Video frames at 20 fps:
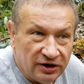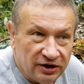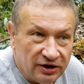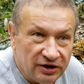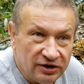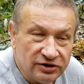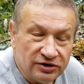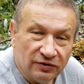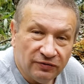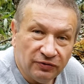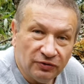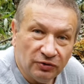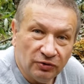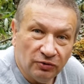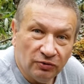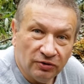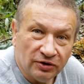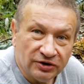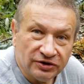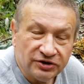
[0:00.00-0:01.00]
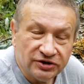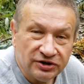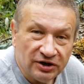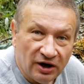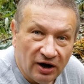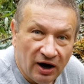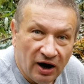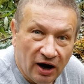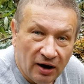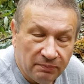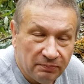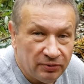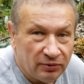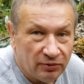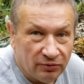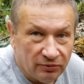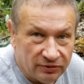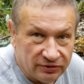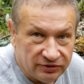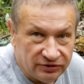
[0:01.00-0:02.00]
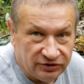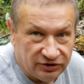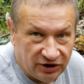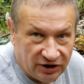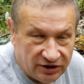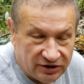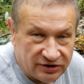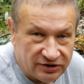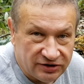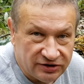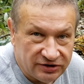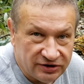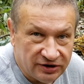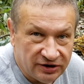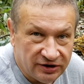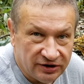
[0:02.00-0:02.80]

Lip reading: is of course up on trees.